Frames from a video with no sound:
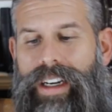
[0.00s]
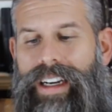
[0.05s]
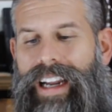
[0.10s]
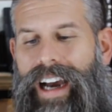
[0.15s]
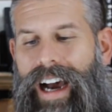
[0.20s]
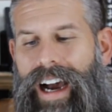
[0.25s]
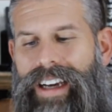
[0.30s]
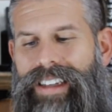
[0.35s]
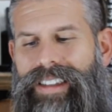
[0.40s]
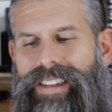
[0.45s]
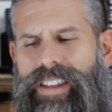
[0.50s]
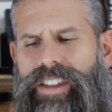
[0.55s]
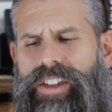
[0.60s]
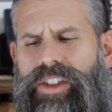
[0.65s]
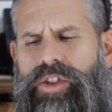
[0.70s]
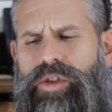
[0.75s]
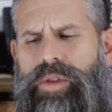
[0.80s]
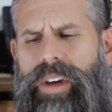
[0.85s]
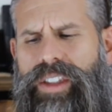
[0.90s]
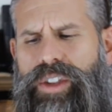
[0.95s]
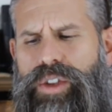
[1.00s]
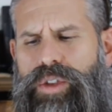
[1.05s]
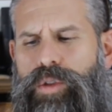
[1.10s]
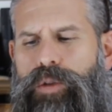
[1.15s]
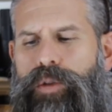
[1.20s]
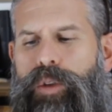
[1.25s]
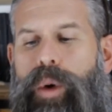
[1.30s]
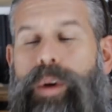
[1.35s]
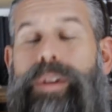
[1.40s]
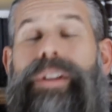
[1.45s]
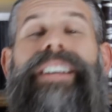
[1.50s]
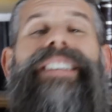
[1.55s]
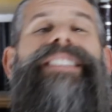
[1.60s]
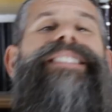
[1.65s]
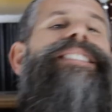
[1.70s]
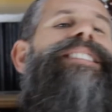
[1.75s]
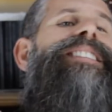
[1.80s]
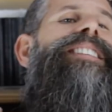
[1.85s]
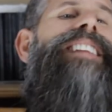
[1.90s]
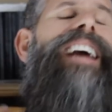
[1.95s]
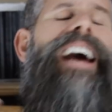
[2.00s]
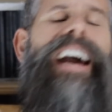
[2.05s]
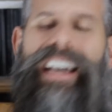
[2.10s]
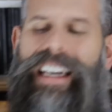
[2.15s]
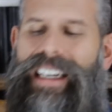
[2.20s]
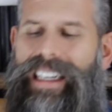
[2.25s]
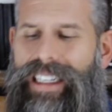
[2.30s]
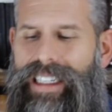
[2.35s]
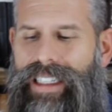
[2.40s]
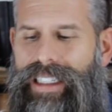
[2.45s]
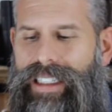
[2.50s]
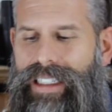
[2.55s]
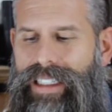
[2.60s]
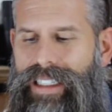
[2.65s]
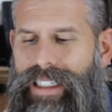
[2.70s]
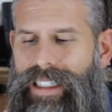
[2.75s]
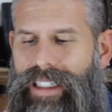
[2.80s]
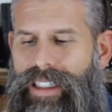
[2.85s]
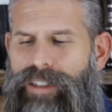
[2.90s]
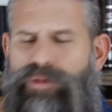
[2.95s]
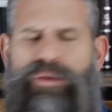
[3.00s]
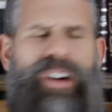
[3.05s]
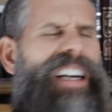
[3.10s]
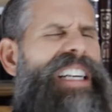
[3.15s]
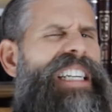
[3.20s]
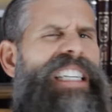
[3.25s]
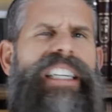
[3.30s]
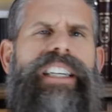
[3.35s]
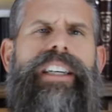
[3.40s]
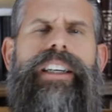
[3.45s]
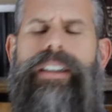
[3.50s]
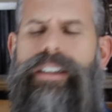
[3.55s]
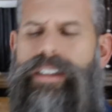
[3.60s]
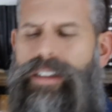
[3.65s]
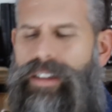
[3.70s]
And Isaac stretched forth his neck, right here,